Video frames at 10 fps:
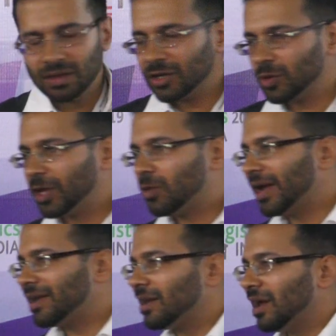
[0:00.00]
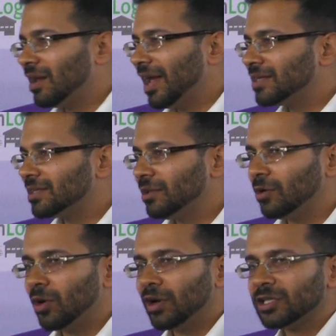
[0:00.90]
to be quite a nice little
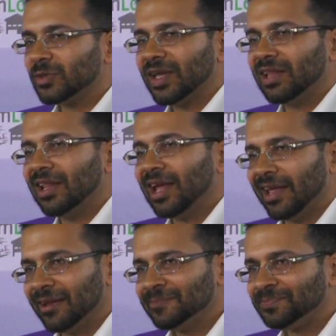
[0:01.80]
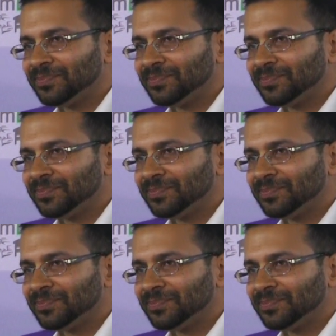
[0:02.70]
orange squiggly line,